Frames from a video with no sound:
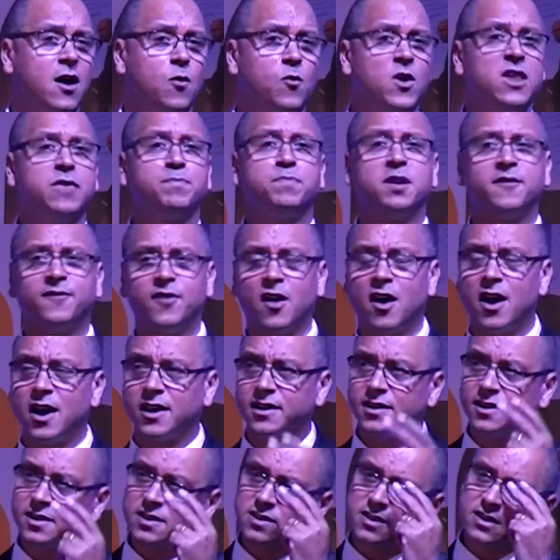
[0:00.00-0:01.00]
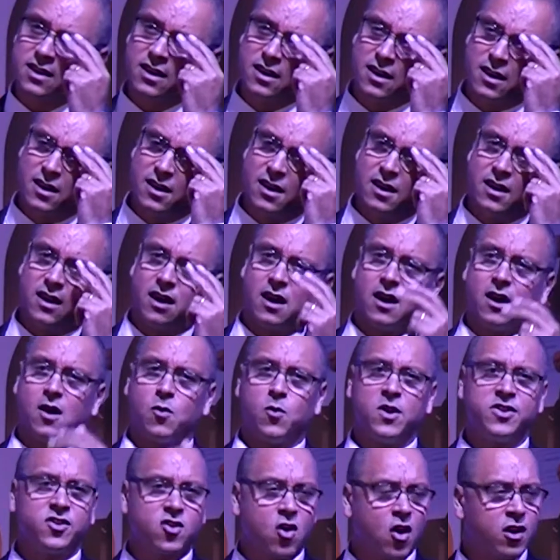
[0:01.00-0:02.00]
with providers,
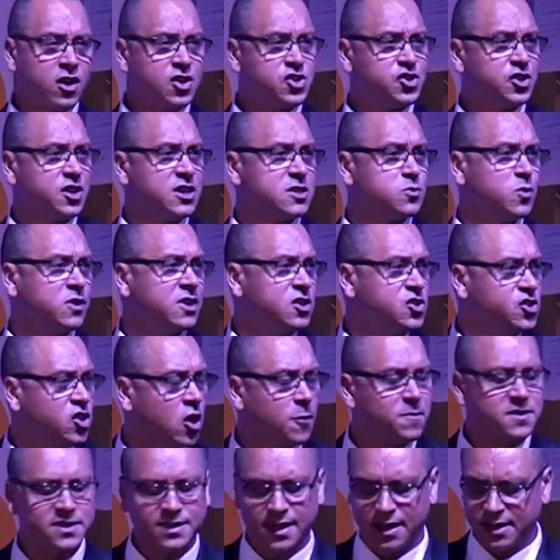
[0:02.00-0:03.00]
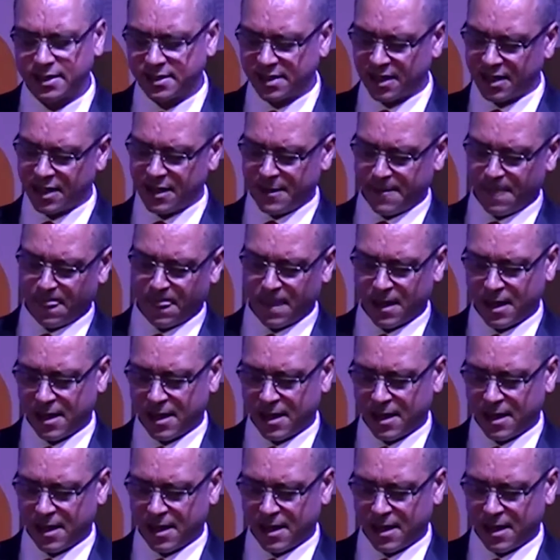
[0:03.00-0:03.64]
with colleges, with the job centre,